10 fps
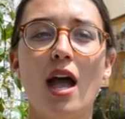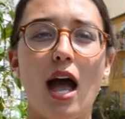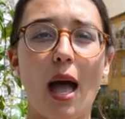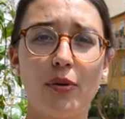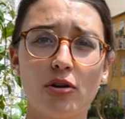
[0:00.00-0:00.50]

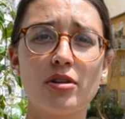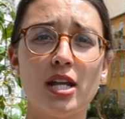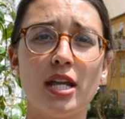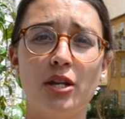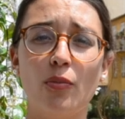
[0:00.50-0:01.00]
I'm
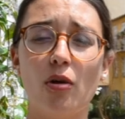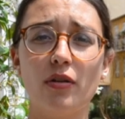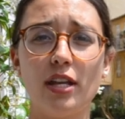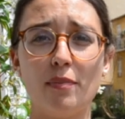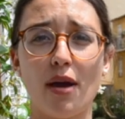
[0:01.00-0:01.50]
currently
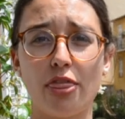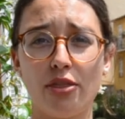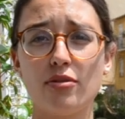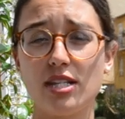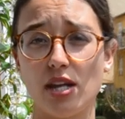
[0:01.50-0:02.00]
enrolled in my
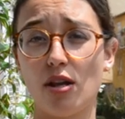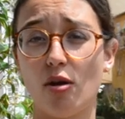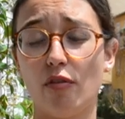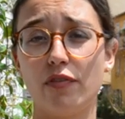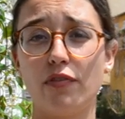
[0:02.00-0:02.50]
third year
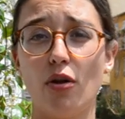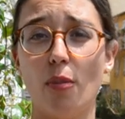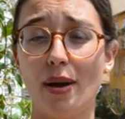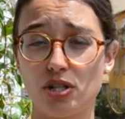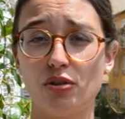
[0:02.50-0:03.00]
of
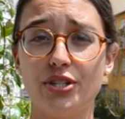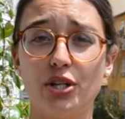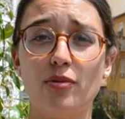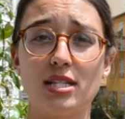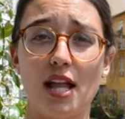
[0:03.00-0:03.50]
Bachelor
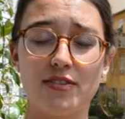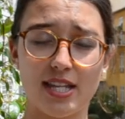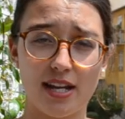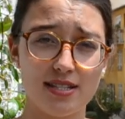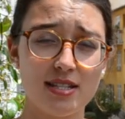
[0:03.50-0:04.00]
Degrees Life
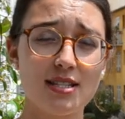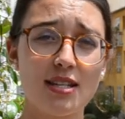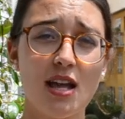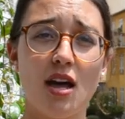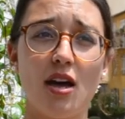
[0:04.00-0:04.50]
Sciences
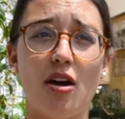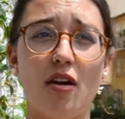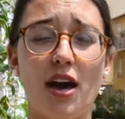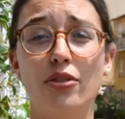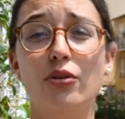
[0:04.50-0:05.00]

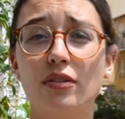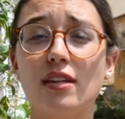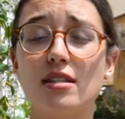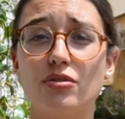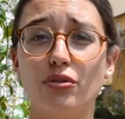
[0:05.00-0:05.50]
at the Côte
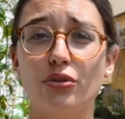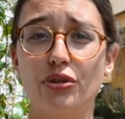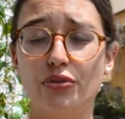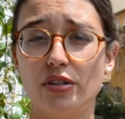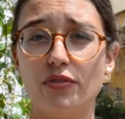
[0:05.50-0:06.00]
d'Azur
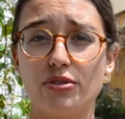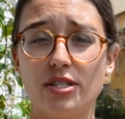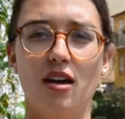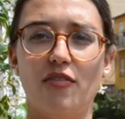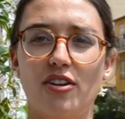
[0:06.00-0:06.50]

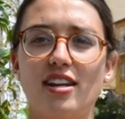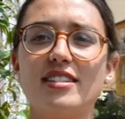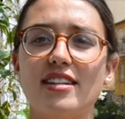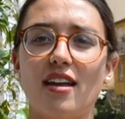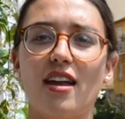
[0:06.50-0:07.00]
University. For
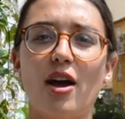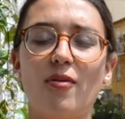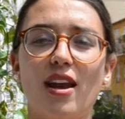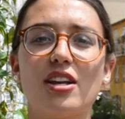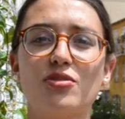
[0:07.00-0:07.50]
next year, I
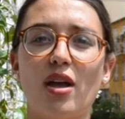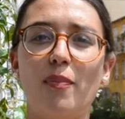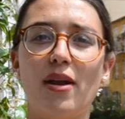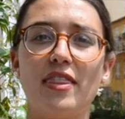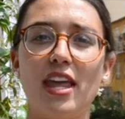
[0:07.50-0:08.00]
would like to
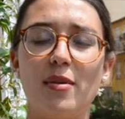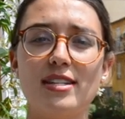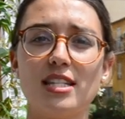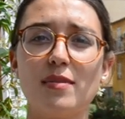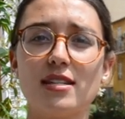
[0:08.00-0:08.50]
apply the
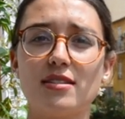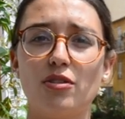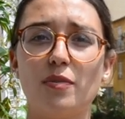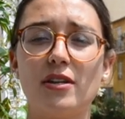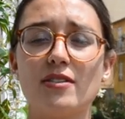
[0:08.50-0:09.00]
MSc
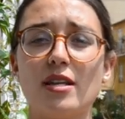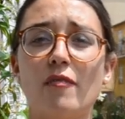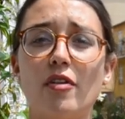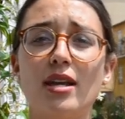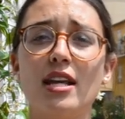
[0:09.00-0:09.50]
Master because I'm
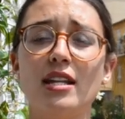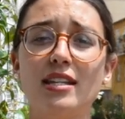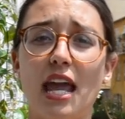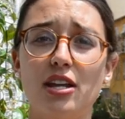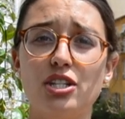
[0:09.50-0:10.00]
very
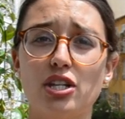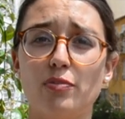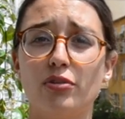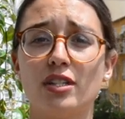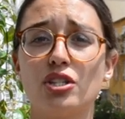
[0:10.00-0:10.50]
engaged in
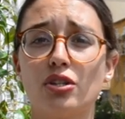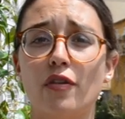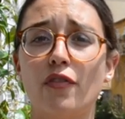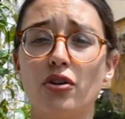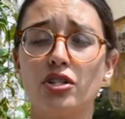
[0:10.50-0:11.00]
protection
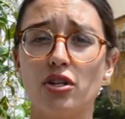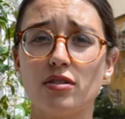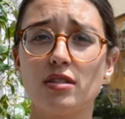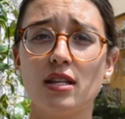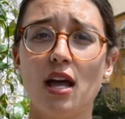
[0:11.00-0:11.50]
of
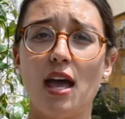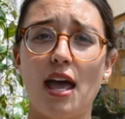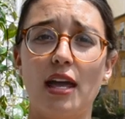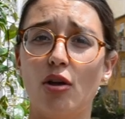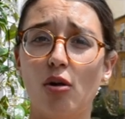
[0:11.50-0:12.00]
oceans
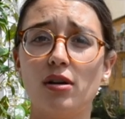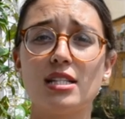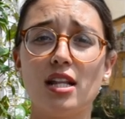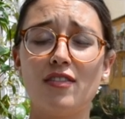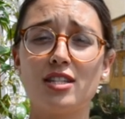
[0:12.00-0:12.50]
and all
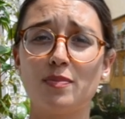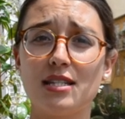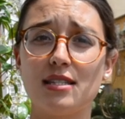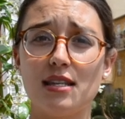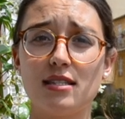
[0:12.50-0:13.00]
its living
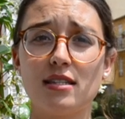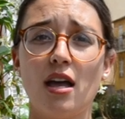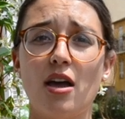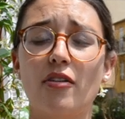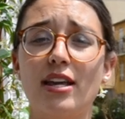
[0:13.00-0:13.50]
species
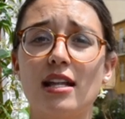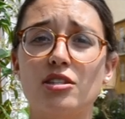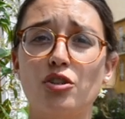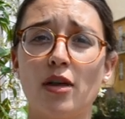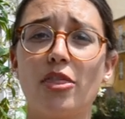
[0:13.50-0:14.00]

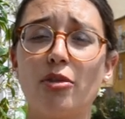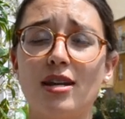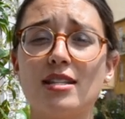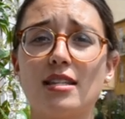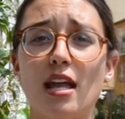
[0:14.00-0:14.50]
against human
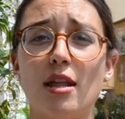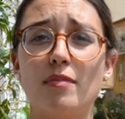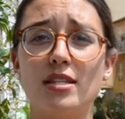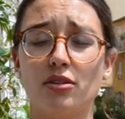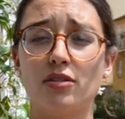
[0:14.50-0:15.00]
threats and
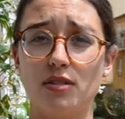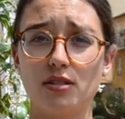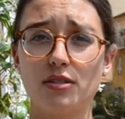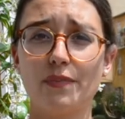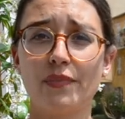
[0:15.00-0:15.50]

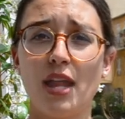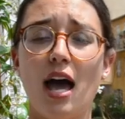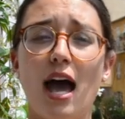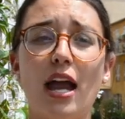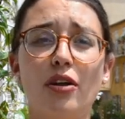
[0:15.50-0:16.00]
misconduct.
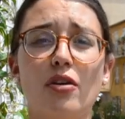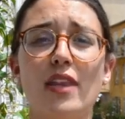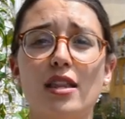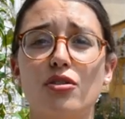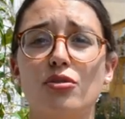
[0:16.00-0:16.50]
I know
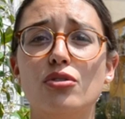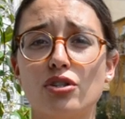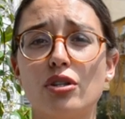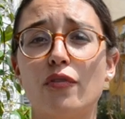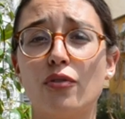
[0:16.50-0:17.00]
that the
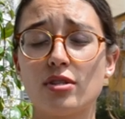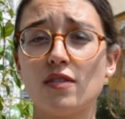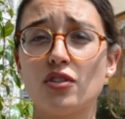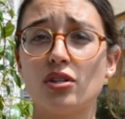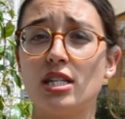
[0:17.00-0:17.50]
notion of
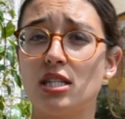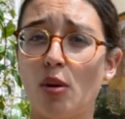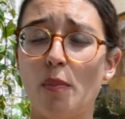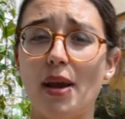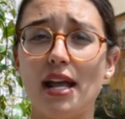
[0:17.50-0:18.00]
conservation is
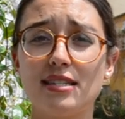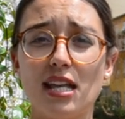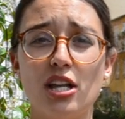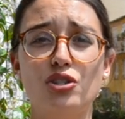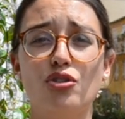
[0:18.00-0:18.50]
complex
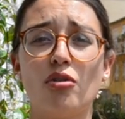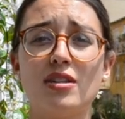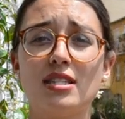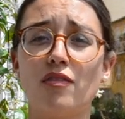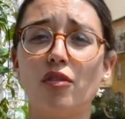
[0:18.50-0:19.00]
and joins
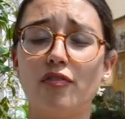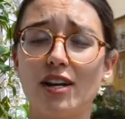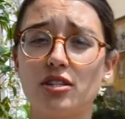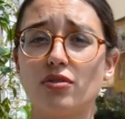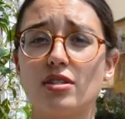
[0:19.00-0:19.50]
several
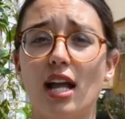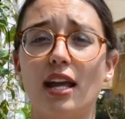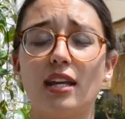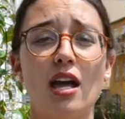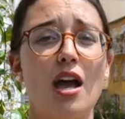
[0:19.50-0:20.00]
factors
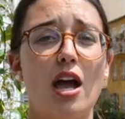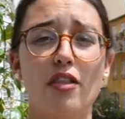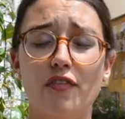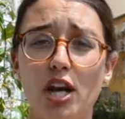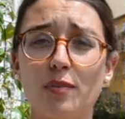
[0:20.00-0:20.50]
like
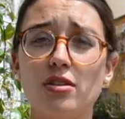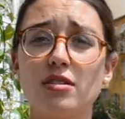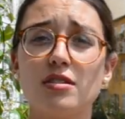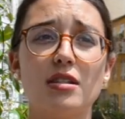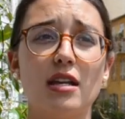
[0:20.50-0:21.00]

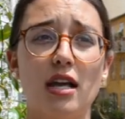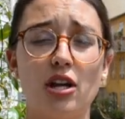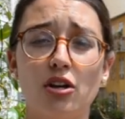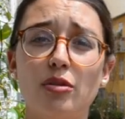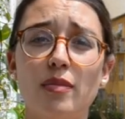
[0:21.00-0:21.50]
environment,
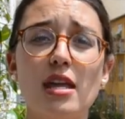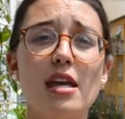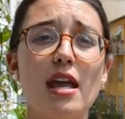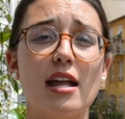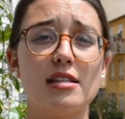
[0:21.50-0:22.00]
economy,
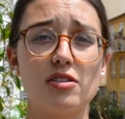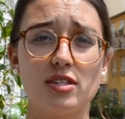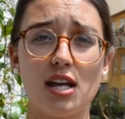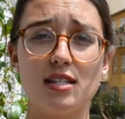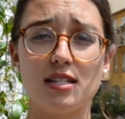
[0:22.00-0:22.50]
and
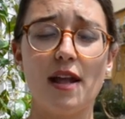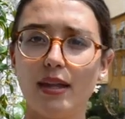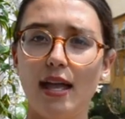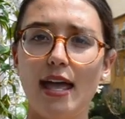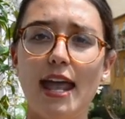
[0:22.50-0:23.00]
society.
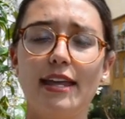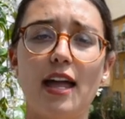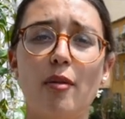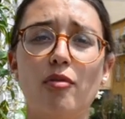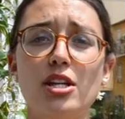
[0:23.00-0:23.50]
And
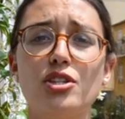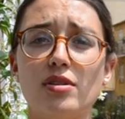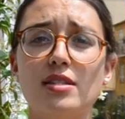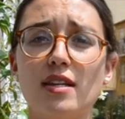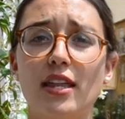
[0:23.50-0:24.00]
I'm really
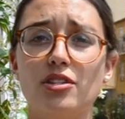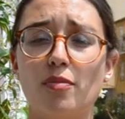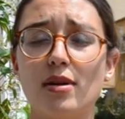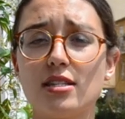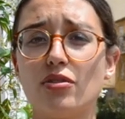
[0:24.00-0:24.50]
interested that your
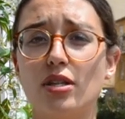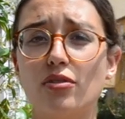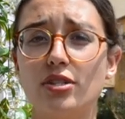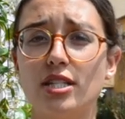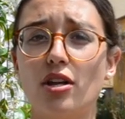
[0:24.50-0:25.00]
master
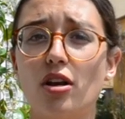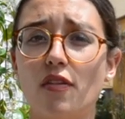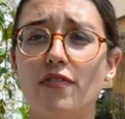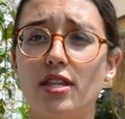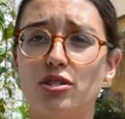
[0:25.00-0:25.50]
included all of
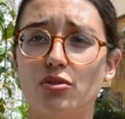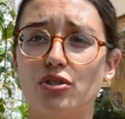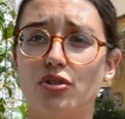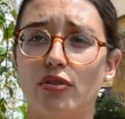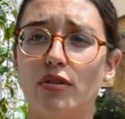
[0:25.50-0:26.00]
this
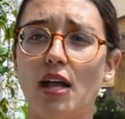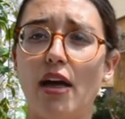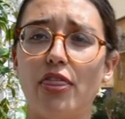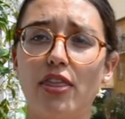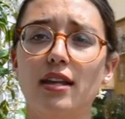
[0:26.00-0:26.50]
notion.
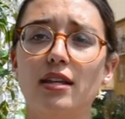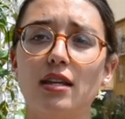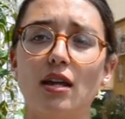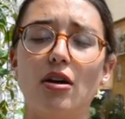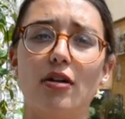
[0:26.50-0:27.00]
I think
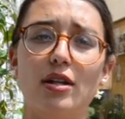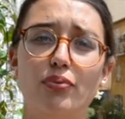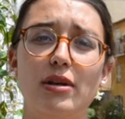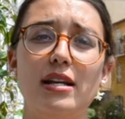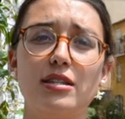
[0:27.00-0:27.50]
it
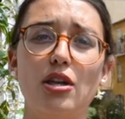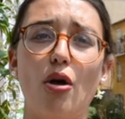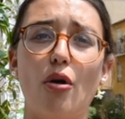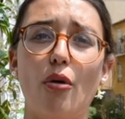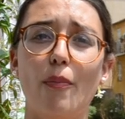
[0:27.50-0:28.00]
brings
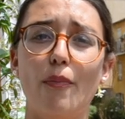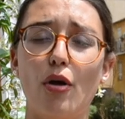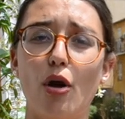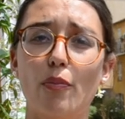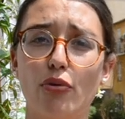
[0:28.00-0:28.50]

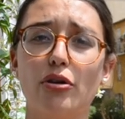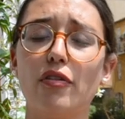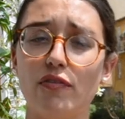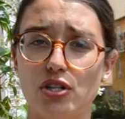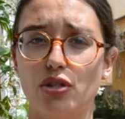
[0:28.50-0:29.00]
a
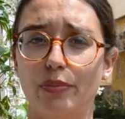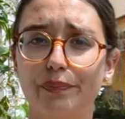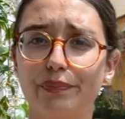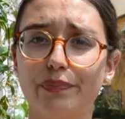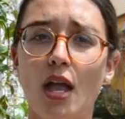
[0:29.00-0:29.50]
broader vision.
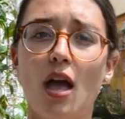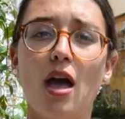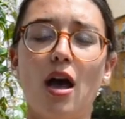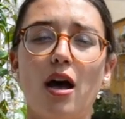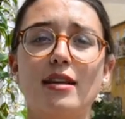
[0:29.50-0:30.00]

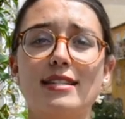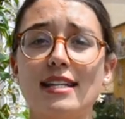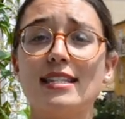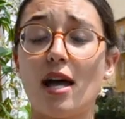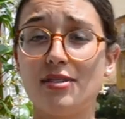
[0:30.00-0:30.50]

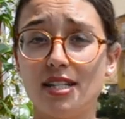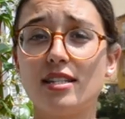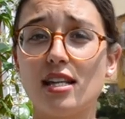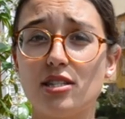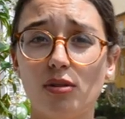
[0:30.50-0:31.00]
Since I'm
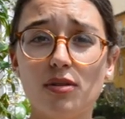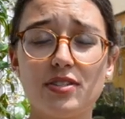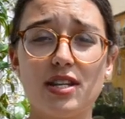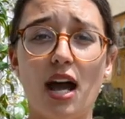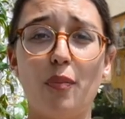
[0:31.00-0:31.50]
6 years old, I